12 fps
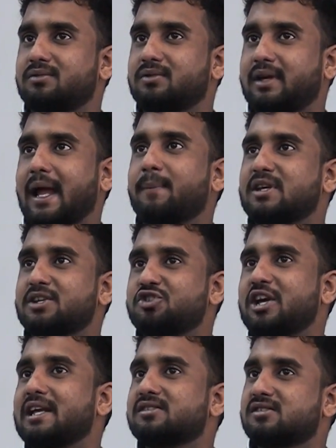times that
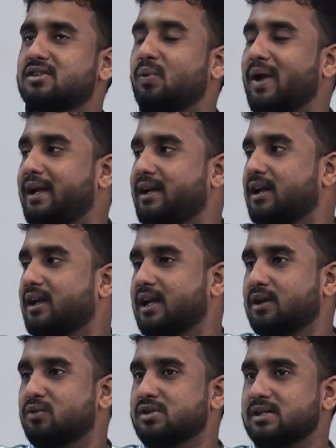changed the way Indian
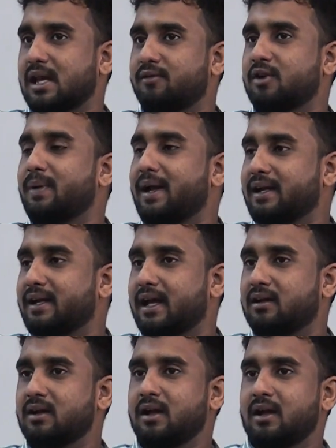cricket was ever played again,